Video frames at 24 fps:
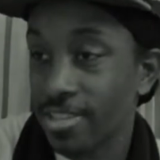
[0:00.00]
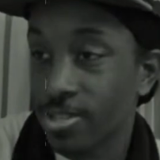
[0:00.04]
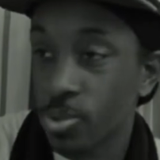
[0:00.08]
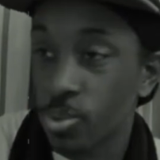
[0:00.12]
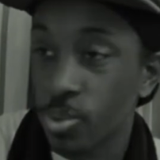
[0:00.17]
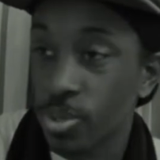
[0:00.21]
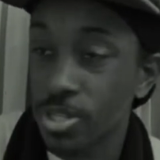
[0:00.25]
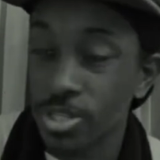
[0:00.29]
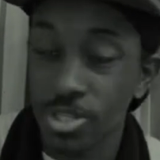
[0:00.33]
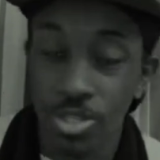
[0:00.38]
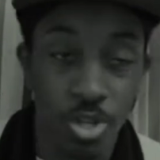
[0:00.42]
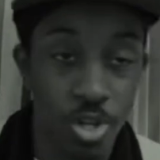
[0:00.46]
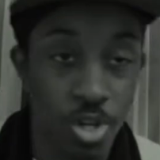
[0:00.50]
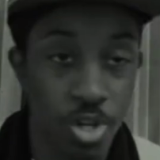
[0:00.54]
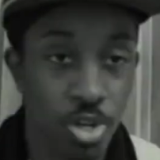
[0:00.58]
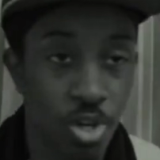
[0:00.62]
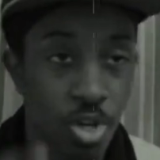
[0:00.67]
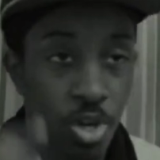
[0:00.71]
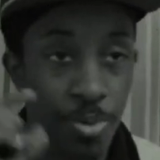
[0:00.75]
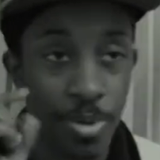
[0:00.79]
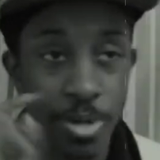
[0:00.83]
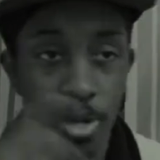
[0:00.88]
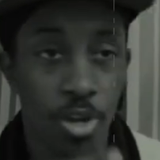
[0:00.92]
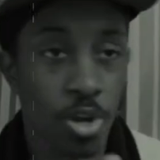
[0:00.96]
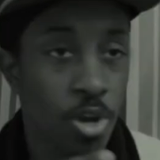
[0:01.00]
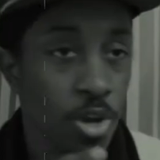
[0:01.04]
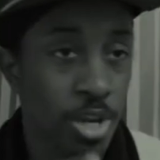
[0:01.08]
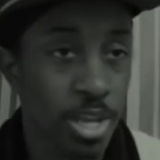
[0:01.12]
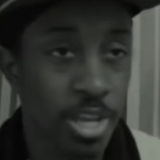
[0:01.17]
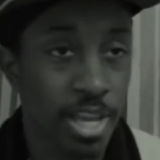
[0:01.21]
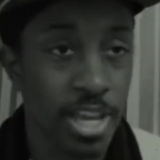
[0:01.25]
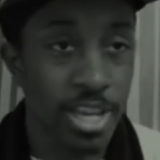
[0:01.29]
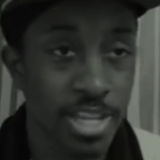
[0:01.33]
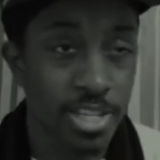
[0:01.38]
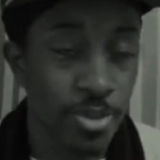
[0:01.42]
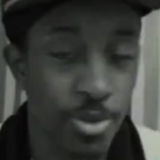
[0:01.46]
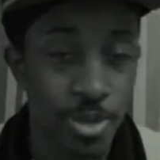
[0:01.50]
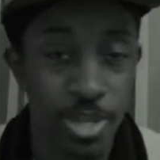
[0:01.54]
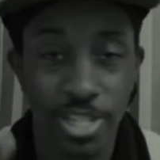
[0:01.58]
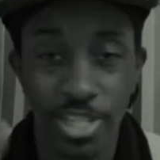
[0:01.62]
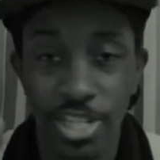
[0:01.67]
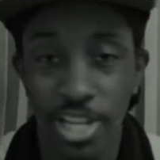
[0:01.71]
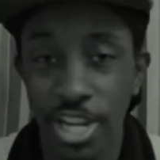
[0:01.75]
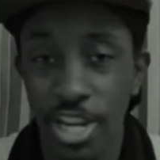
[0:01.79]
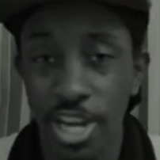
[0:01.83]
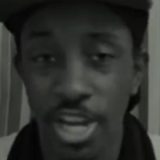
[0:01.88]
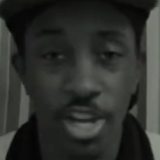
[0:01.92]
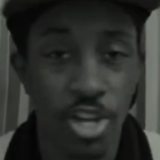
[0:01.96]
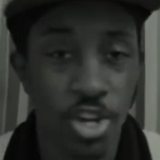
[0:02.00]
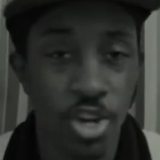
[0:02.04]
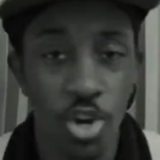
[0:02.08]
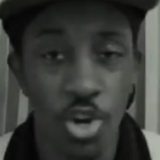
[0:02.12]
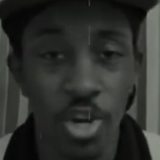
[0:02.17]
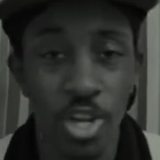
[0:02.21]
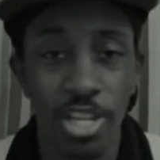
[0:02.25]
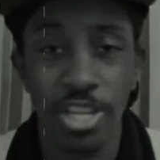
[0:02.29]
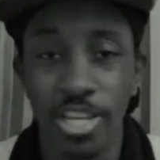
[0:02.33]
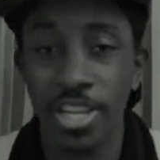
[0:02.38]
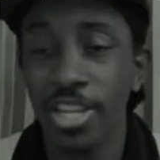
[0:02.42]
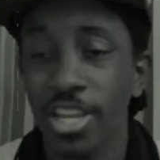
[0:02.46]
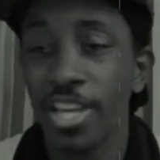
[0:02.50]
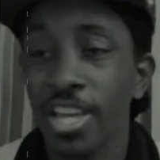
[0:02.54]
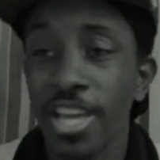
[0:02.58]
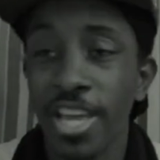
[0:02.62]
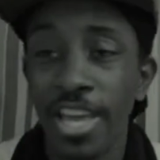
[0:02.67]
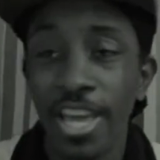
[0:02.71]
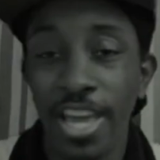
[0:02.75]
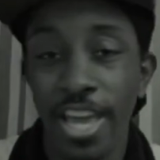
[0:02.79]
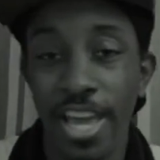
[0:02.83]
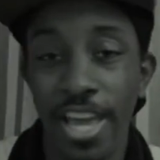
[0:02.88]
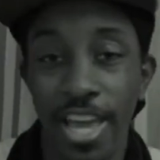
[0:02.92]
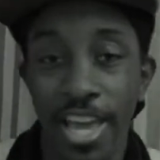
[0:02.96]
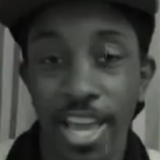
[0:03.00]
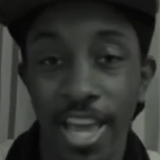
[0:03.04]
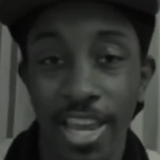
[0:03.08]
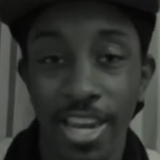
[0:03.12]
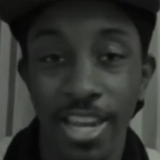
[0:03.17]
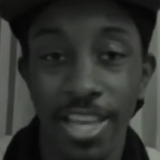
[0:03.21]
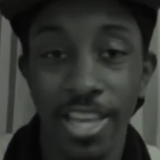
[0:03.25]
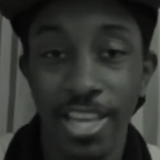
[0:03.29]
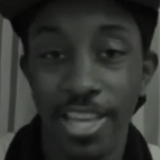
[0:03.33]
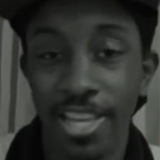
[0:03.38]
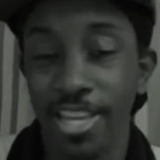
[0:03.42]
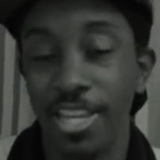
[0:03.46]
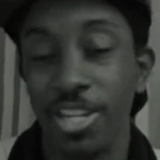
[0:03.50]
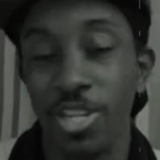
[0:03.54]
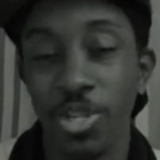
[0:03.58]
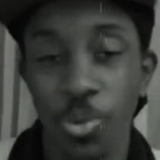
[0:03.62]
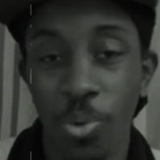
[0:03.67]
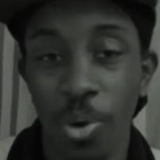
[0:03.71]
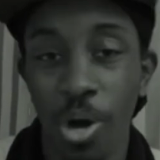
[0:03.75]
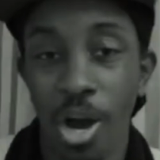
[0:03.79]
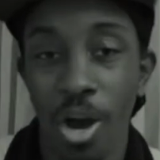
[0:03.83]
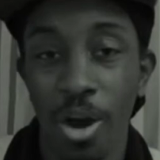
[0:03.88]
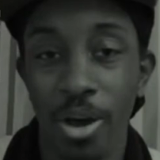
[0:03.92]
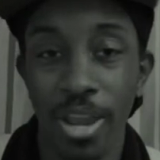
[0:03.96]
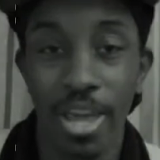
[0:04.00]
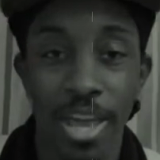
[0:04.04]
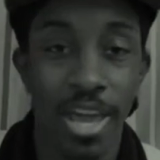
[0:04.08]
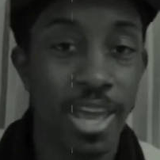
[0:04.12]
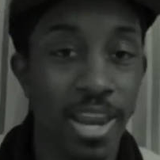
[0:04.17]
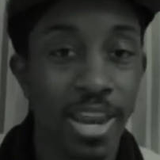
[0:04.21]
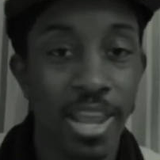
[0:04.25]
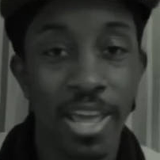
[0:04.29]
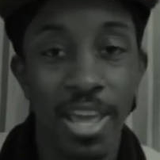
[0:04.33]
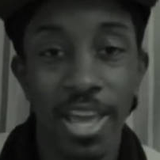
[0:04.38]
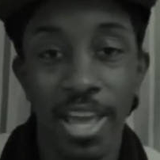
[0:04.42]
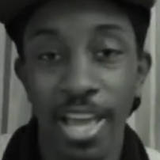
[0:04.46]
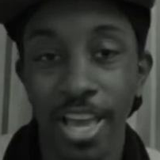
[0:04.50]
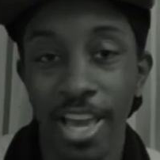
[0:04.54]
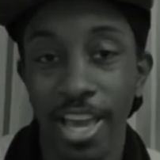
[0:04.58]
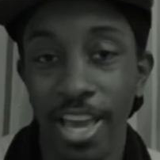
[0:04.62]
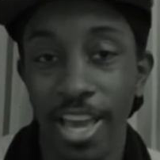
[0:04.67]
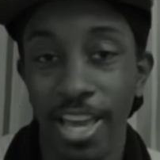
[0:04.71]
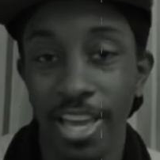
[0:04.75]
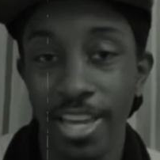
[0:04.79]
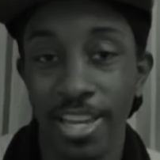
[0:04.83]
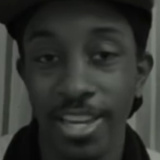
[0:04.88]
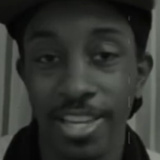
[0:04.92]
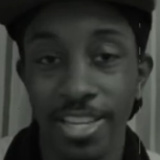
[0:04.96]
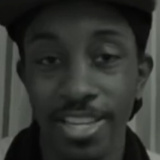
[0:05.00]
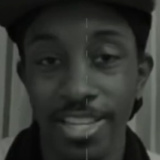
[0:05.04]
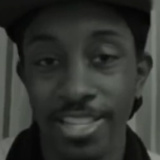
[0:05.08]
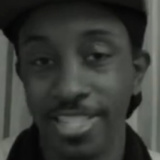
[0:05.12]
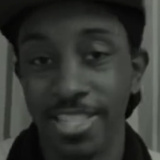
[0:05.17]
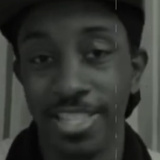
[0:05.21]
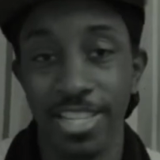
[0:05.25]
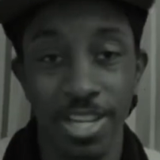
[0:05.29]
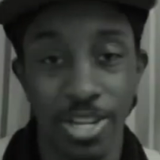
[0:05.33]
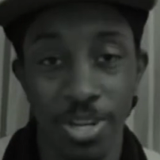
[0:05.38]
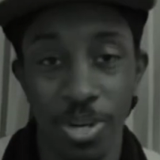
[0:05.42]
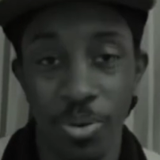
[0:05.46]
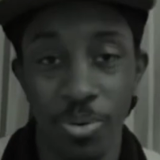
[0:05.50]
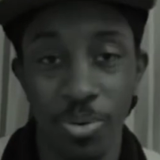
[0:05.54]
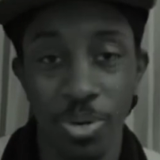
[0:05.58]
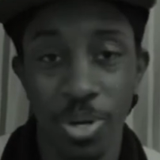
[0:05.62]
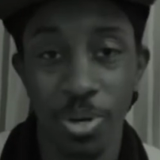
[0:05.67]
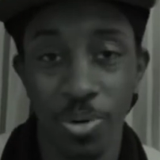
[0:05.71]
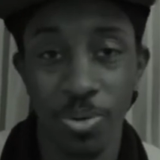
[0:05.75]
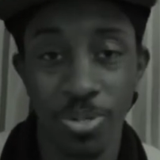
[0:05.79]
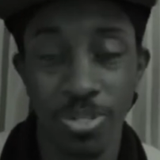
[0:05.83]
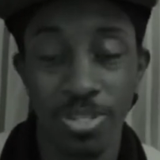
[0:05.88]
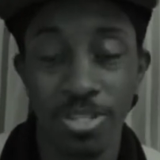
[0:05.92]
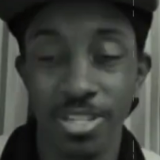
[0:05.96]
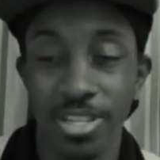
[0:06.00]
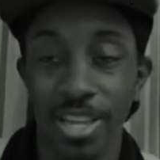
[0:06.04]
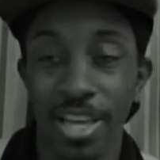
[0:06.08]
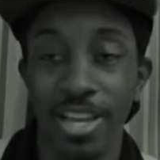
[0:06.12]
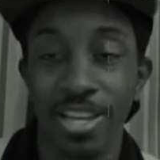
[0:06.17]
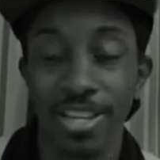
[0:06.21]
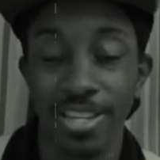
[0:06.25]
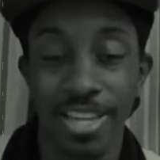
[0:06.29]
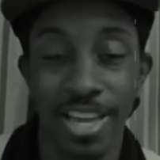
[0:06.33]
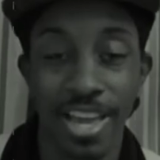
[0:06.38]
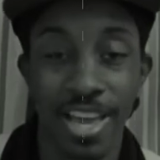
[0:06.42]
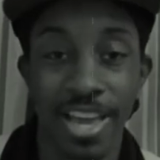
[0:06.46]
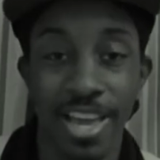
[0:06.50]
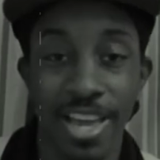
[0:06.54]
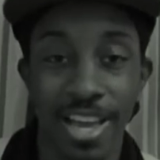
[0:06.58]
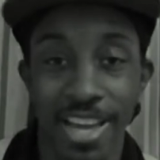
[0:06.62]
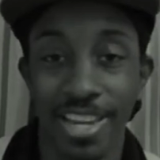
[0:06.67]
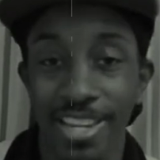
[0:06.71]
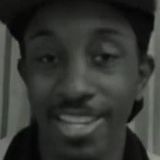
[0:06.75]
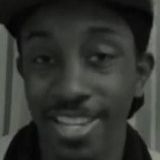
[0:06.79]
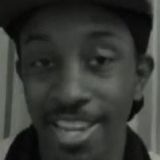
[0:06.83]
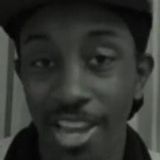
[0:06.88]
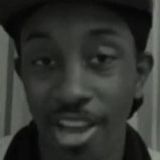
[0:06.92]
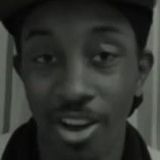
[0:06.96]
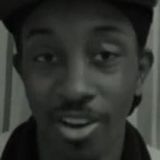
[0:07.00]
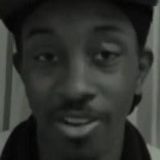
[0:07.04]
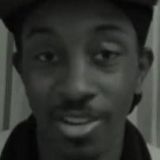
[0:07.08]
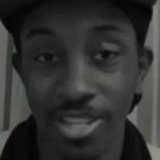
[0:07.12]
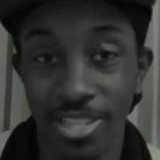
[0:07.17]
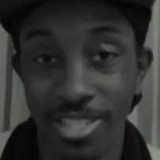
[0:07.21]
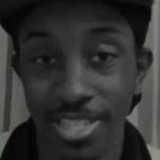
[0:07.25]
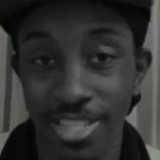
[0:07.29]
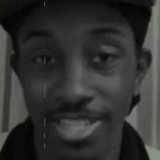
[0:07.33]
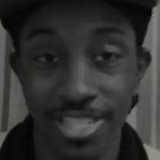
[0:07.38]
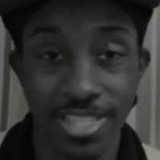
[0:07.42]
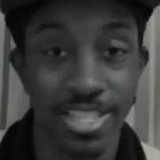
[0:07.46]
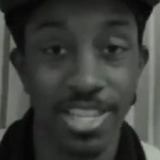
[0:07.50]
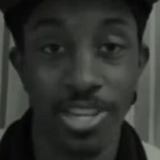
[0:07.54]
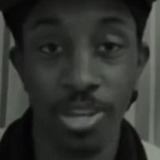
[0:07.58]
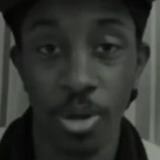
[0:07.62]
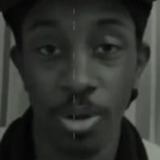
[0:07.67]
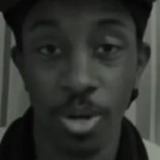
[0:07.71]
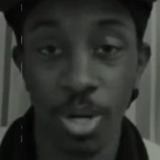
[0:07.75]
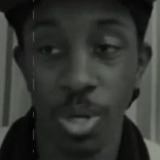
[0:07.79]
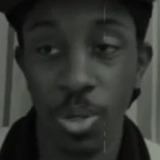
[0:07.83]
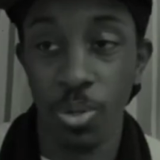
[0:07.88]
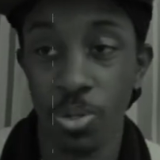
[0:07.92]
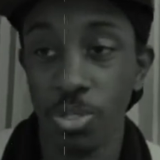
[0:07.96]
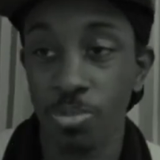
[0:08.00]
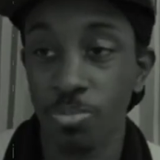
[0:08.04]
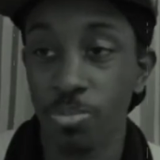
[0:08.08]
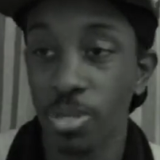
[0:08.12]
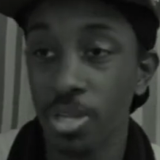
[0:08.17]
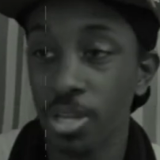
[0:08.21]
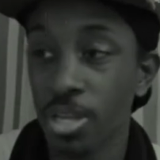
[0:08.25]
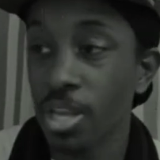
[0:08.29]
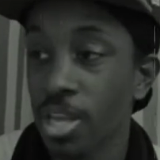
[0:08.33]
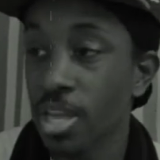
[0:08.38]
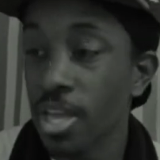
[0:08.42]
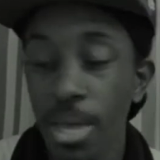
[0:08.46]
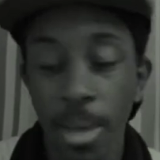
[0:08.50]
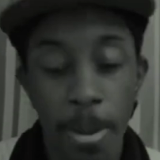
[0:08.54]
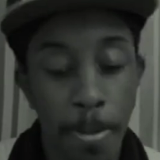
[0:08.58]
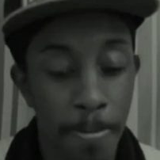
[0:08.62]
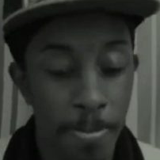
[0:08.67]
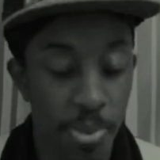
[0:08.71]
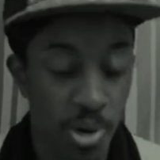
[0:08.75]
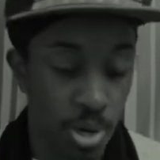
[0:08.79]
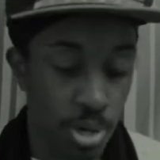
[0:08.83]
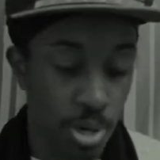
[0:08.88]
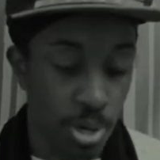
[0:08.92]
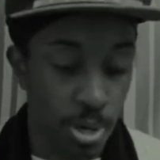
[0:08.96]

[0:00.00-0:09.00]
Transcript: twist or a girl with curly hair, so you get your hair curly and you do all that. And he still don't notice. He like, dang, I did all this and he still don't notice me. But